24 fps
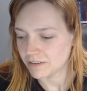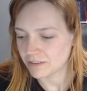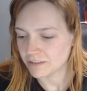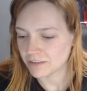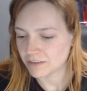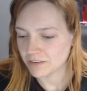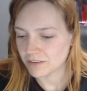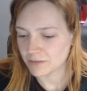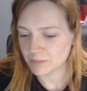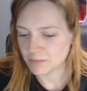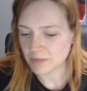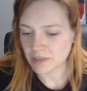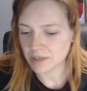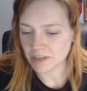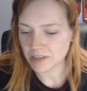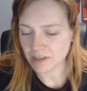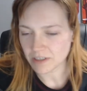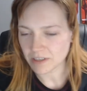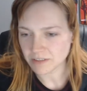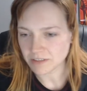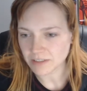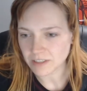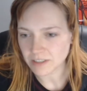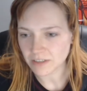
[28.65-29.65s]

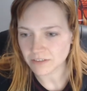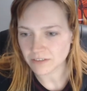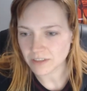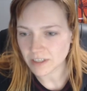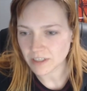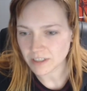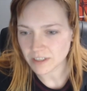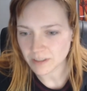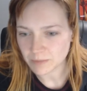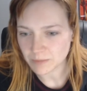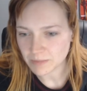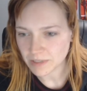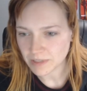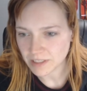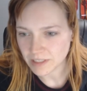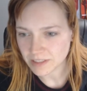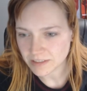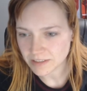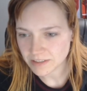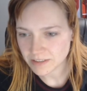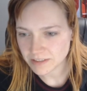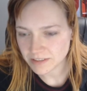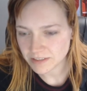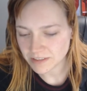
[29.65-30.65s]
because I've had
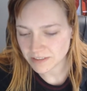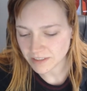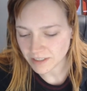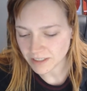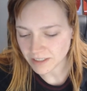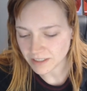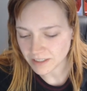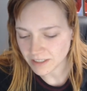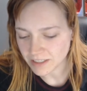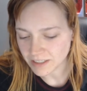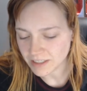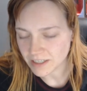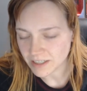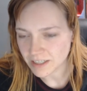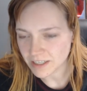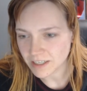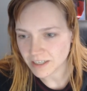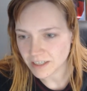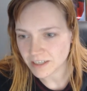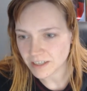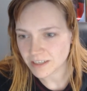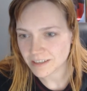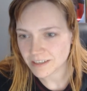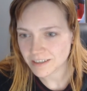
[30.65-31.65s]
complaints lately that
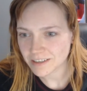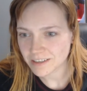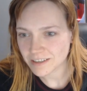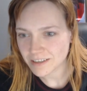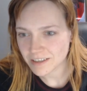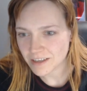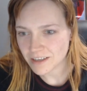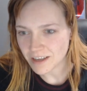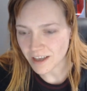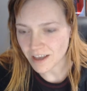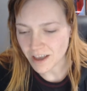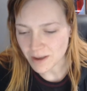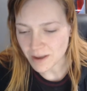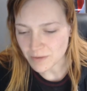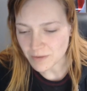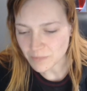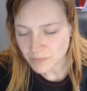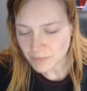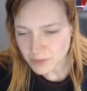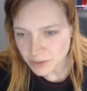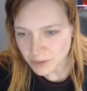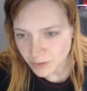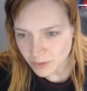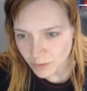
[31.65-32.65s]
I'm
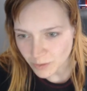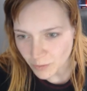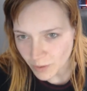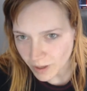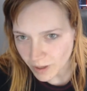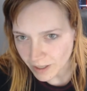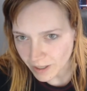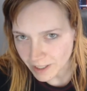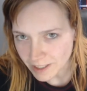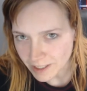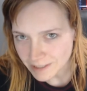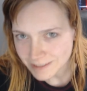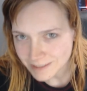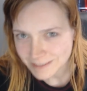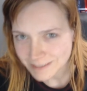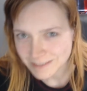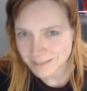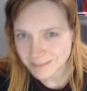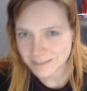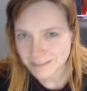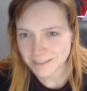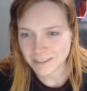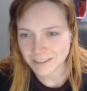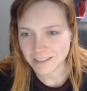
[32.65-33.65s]
too quiet,
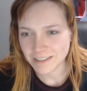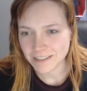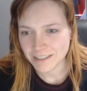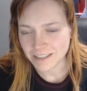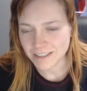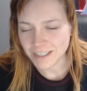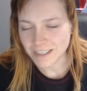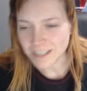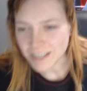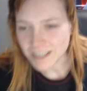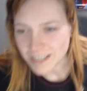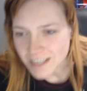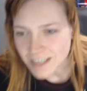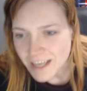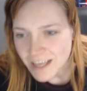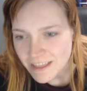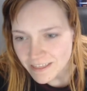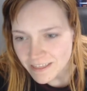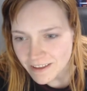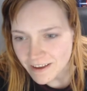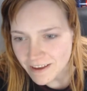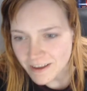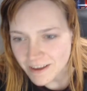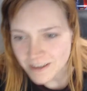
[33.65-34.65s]
and I get that.